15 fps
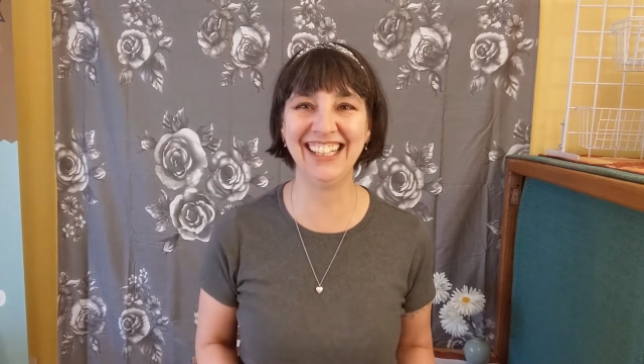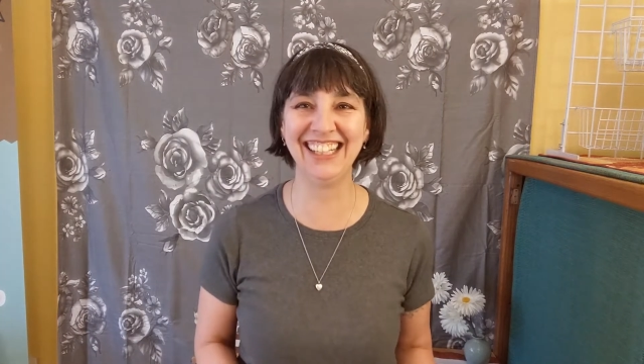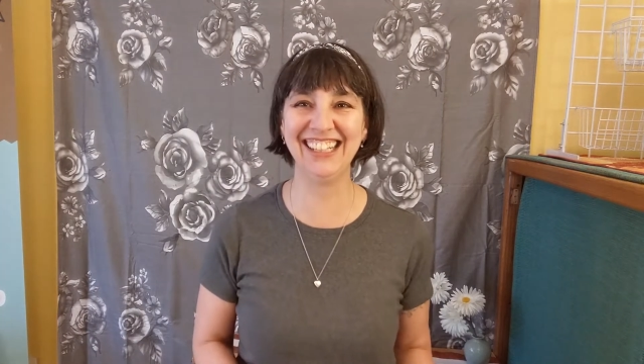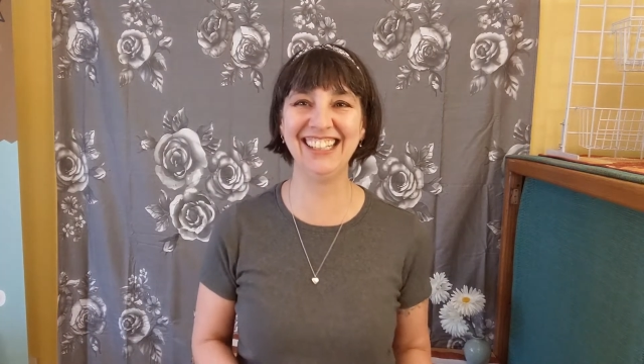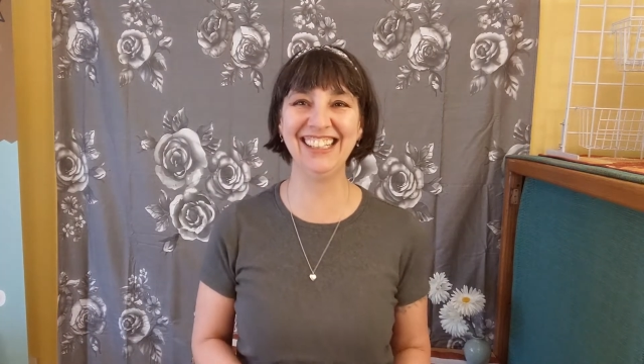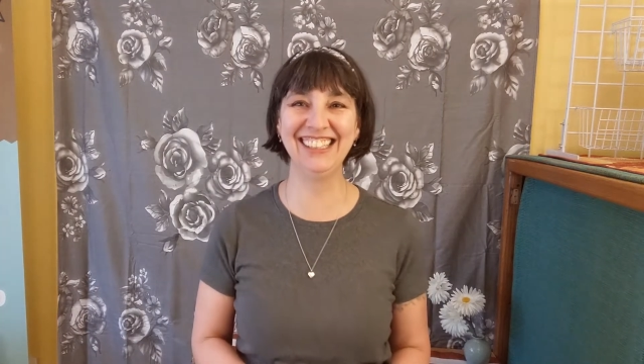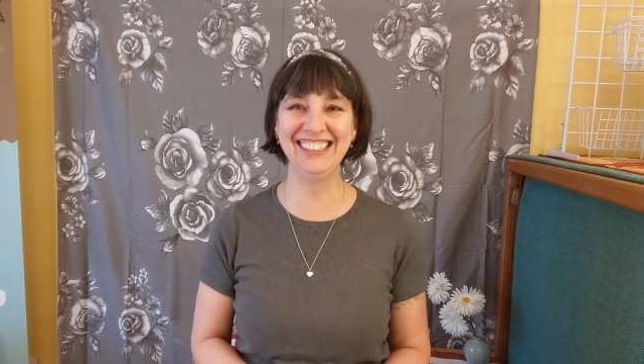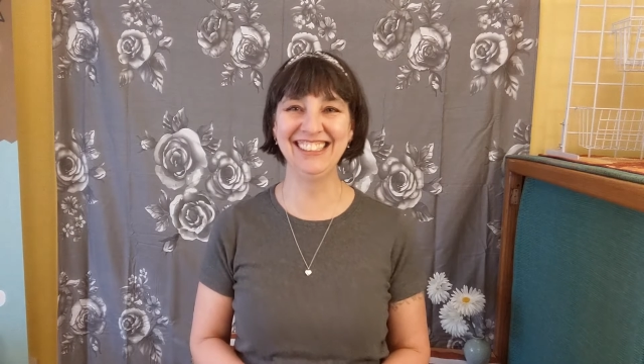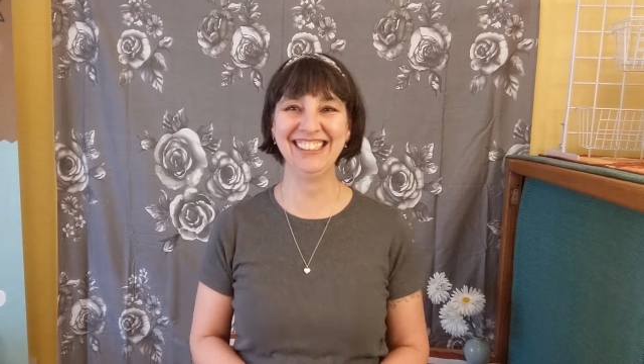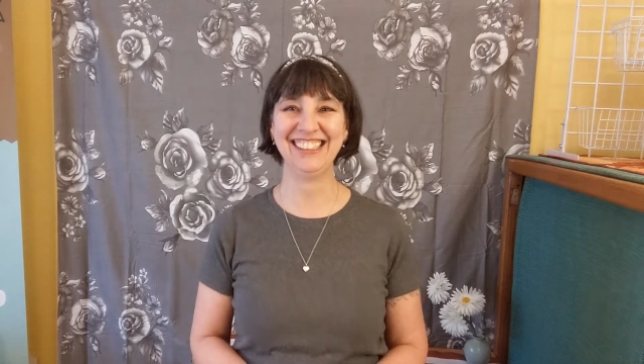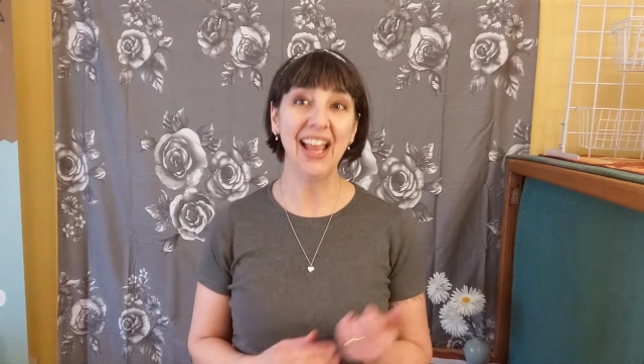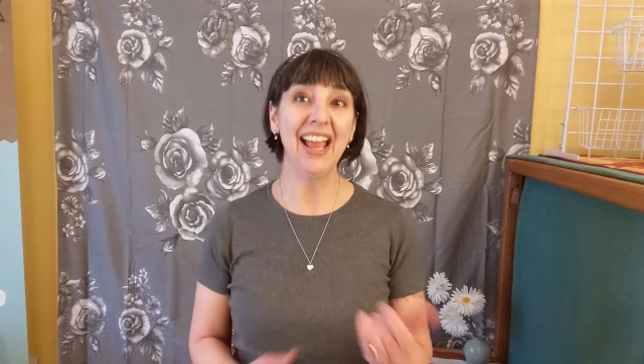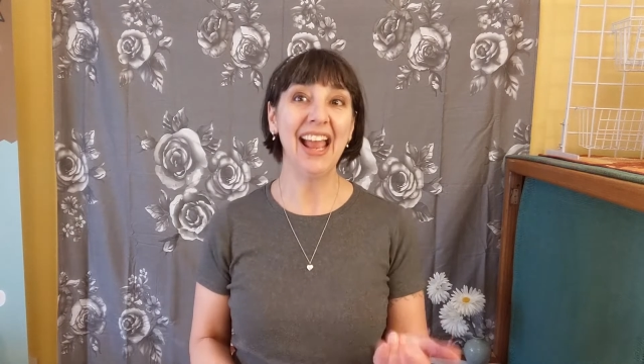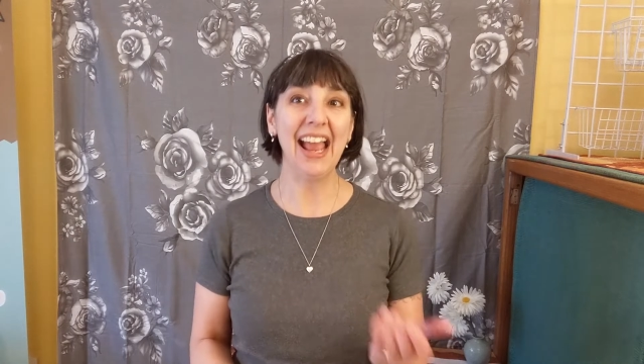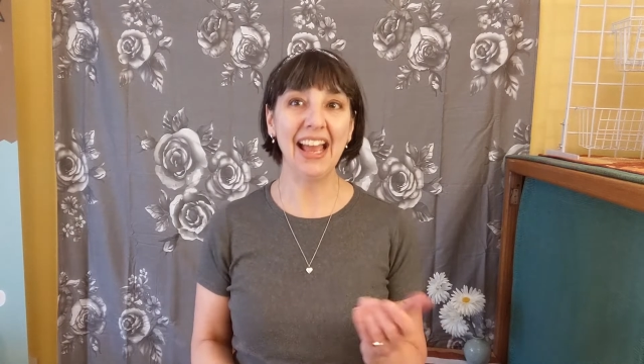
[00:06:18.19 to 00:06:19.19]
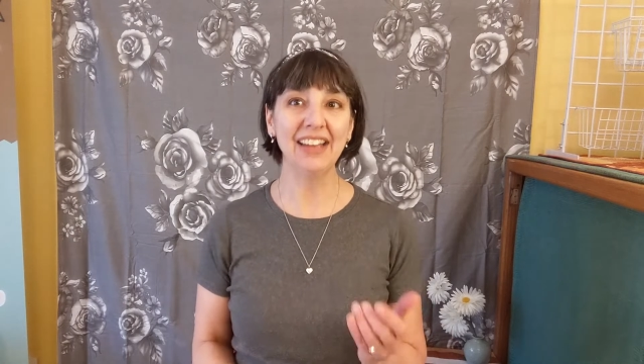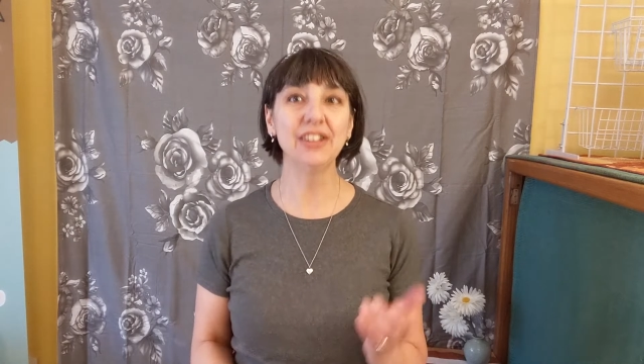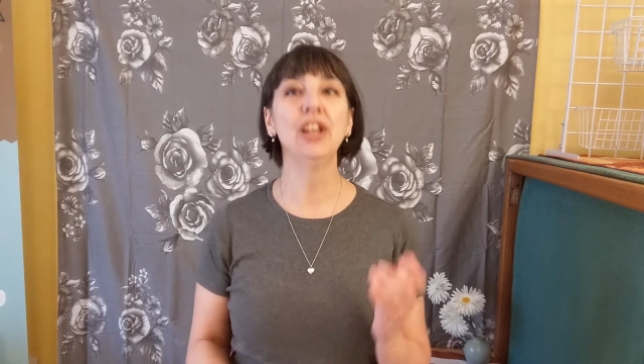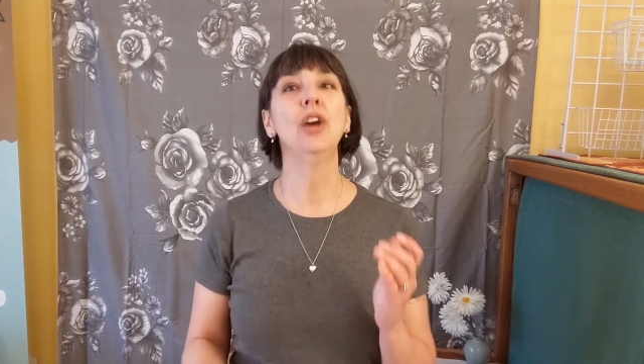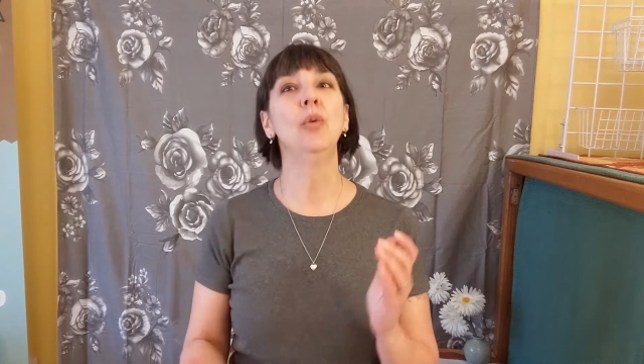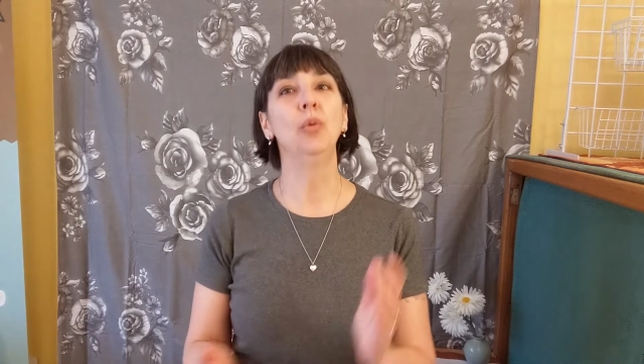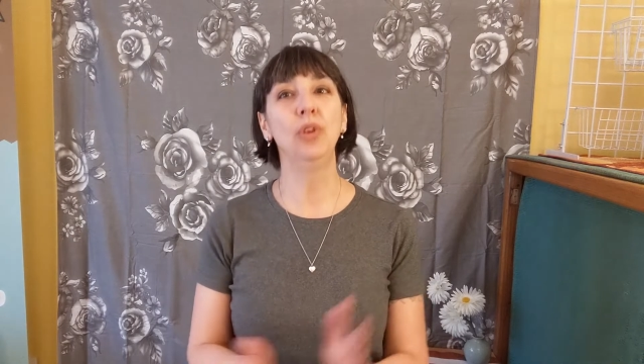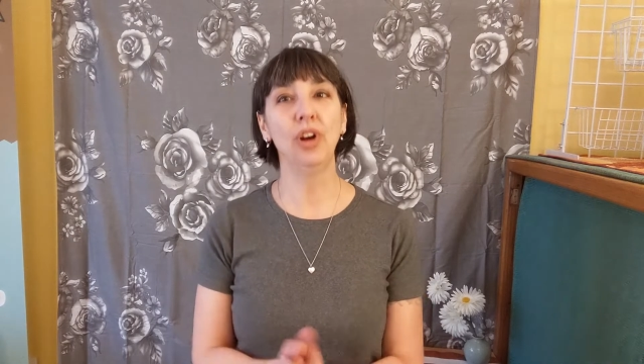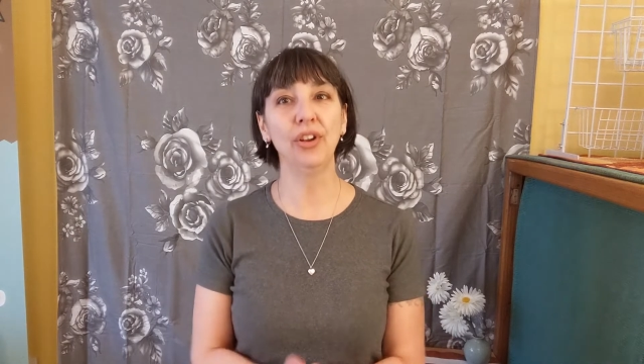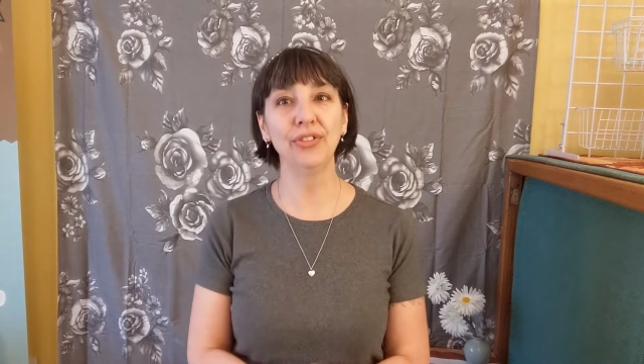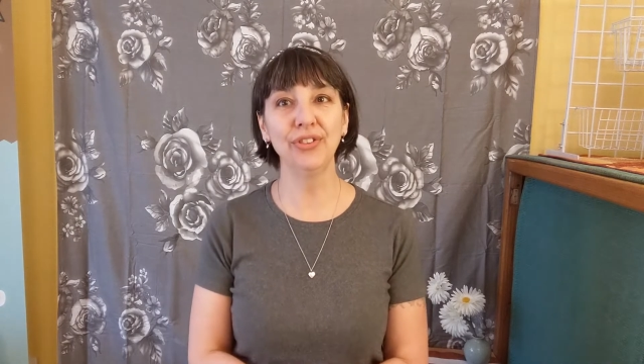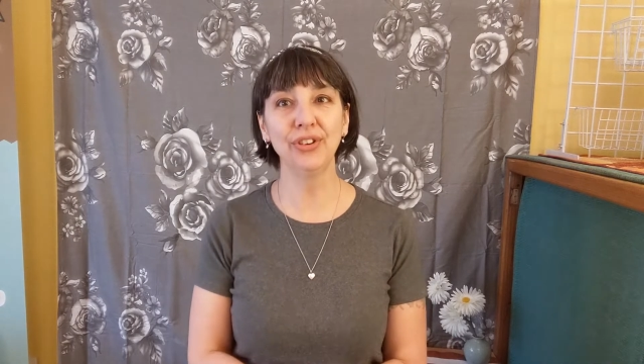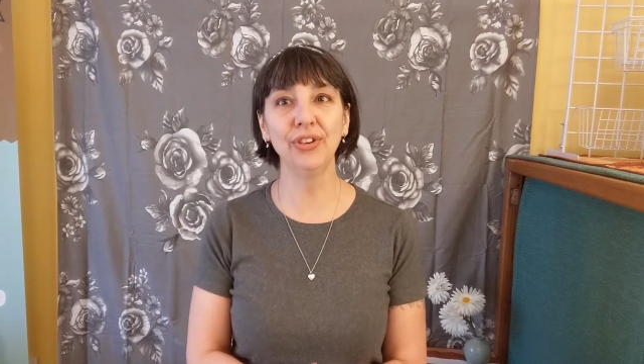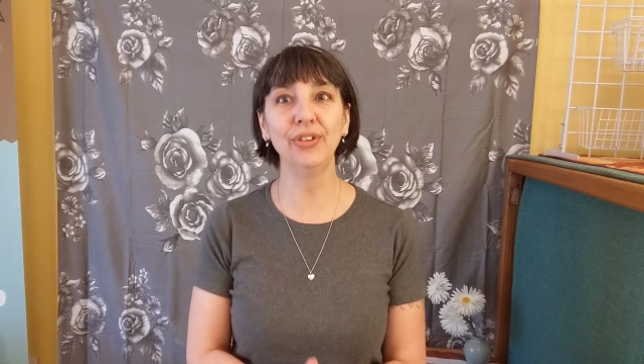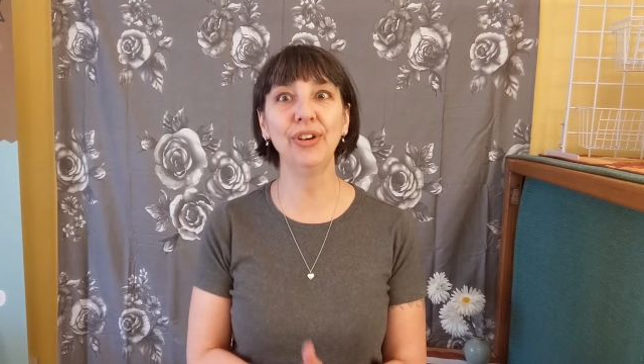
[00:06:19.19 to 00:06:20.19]
And we're
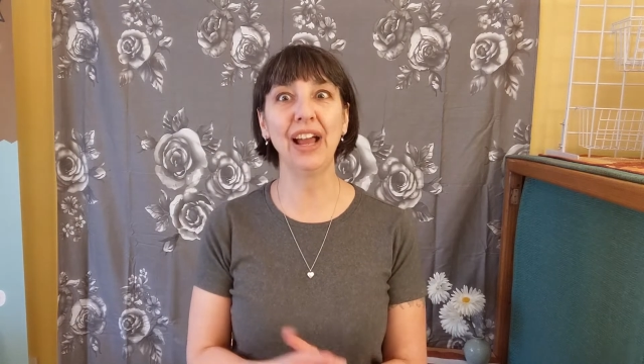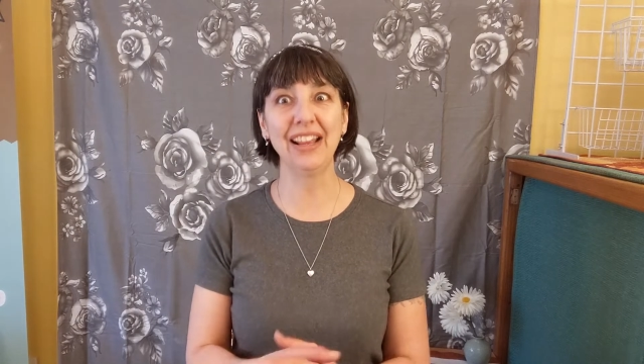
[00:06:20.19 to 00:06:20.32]
also,